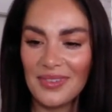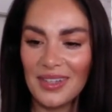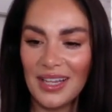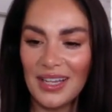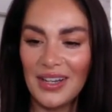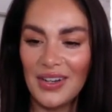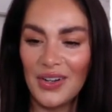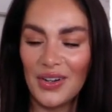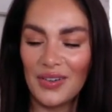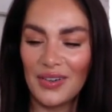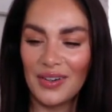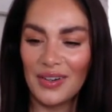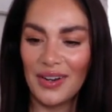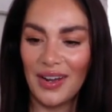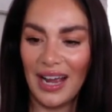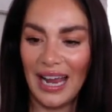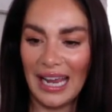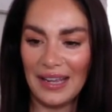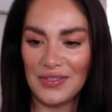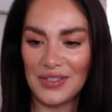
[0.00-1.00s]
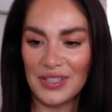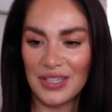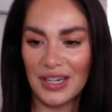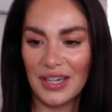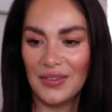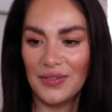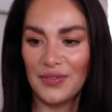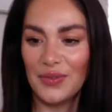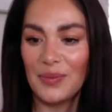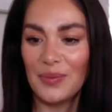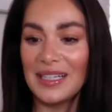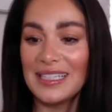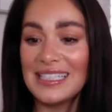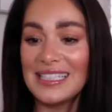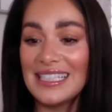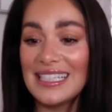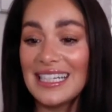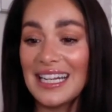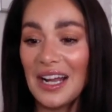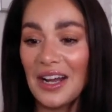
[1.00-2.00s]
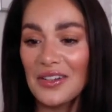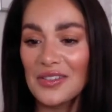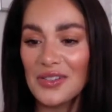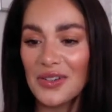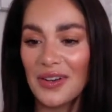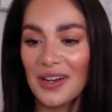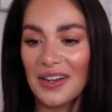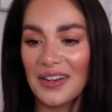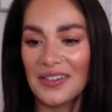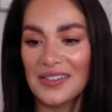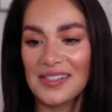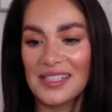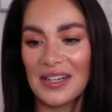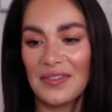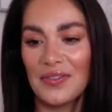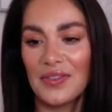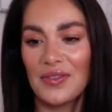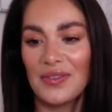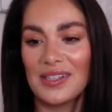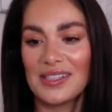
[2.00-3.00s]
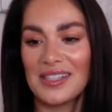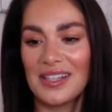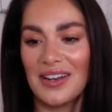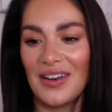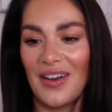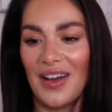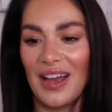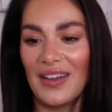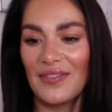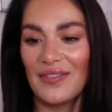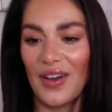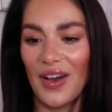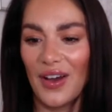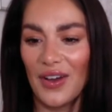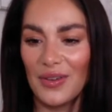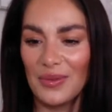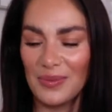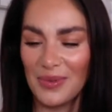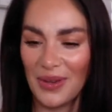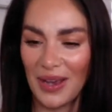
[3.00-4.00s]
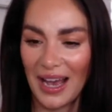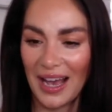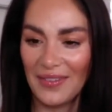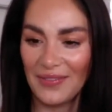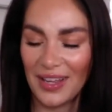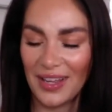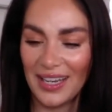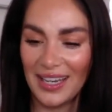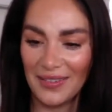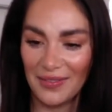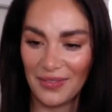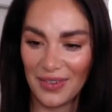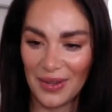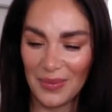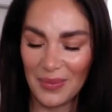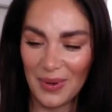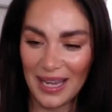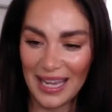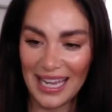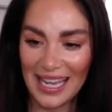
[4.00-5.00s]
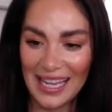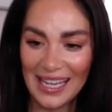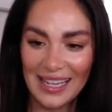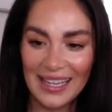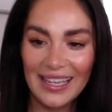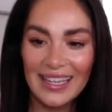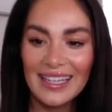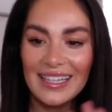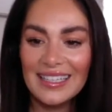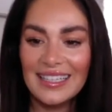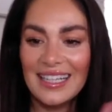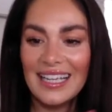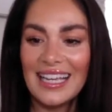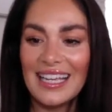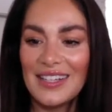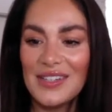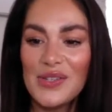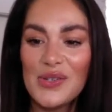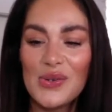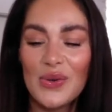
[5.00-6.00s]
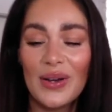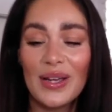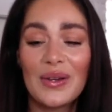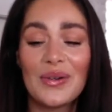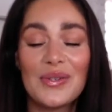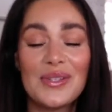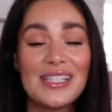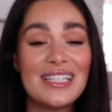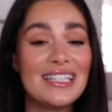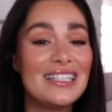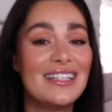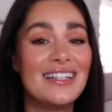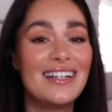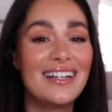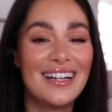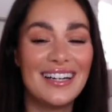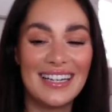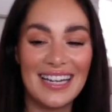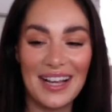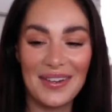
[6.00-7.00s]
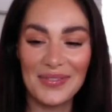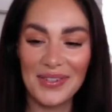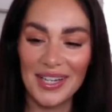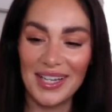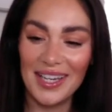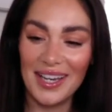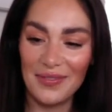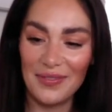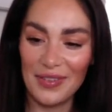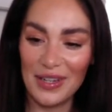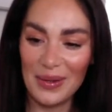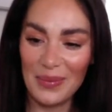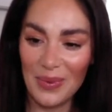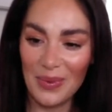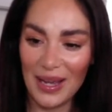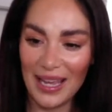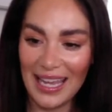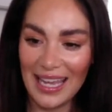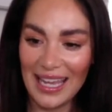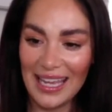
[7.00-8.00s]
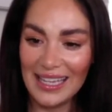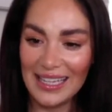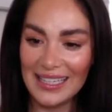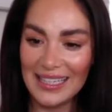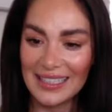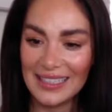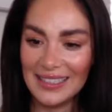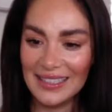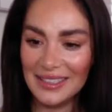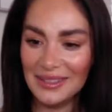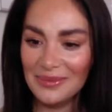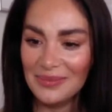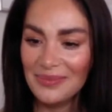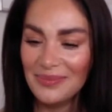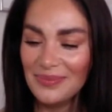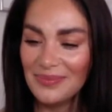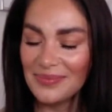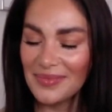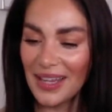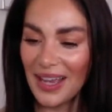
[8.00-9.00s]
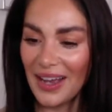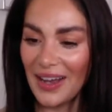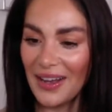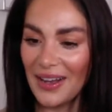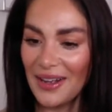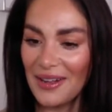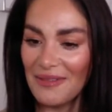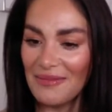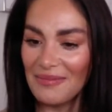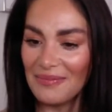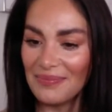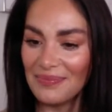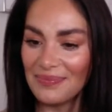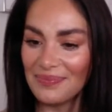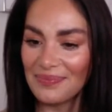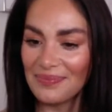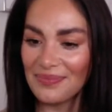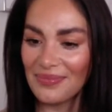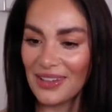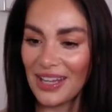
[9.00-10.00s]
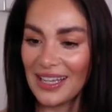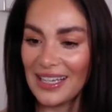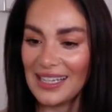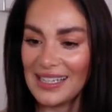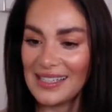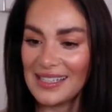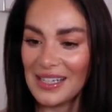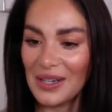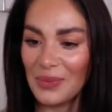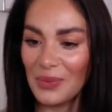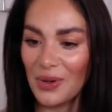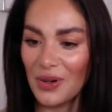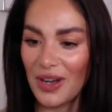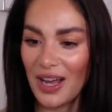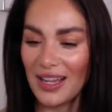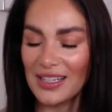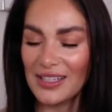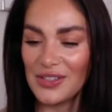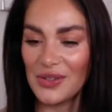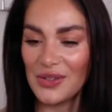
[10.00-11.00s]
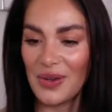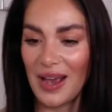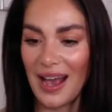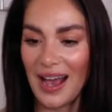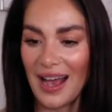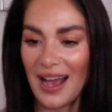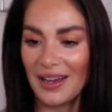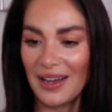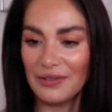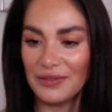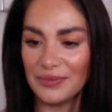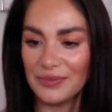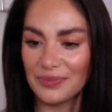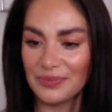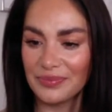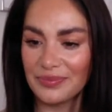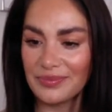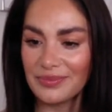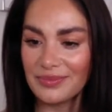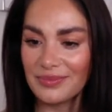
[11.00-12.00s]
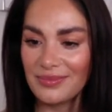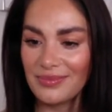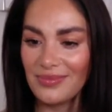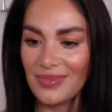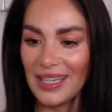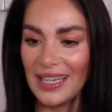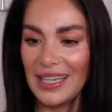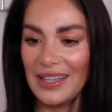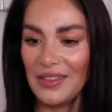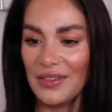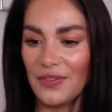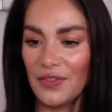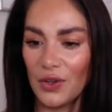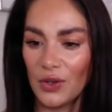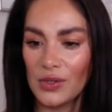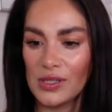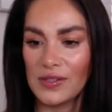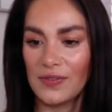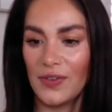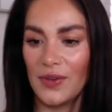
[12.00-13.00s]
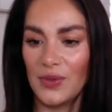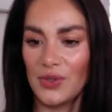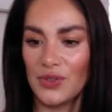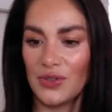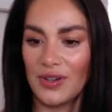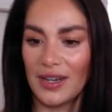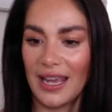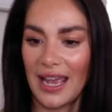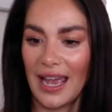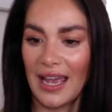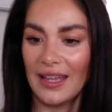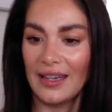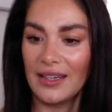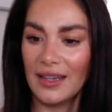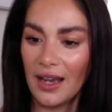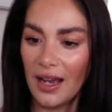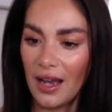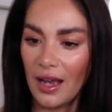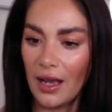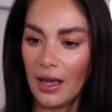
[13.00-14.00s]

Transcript: Lauren, I have to go for my dinner now. Sorry, I can't stay for the rest of the live. Hope you have a lovely week. Enjoy your dinner and have a lovely week. Alicia, what colour do you have in the florist filter again?